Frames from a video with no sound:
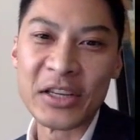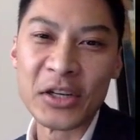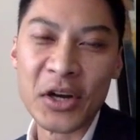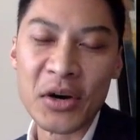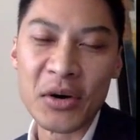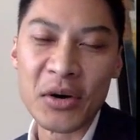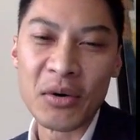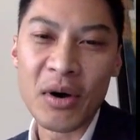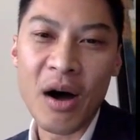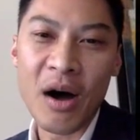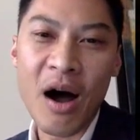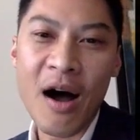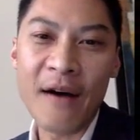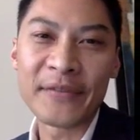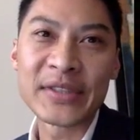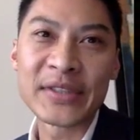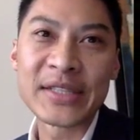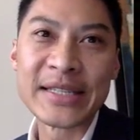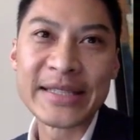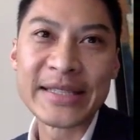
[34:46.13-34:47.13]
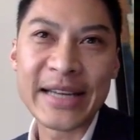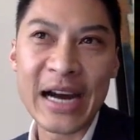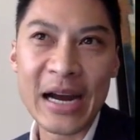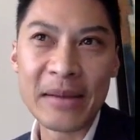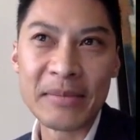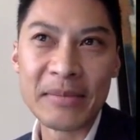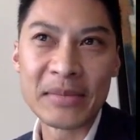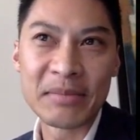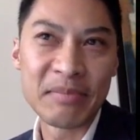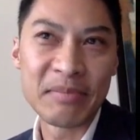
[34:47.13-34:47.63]

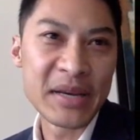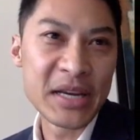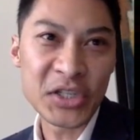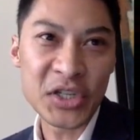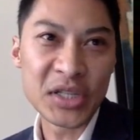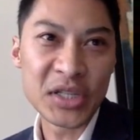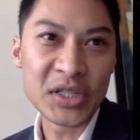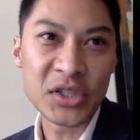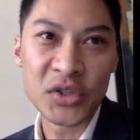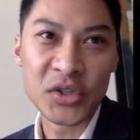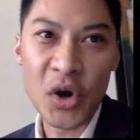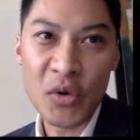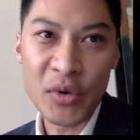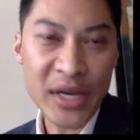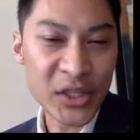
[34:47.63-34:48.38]
oftentimes patients don't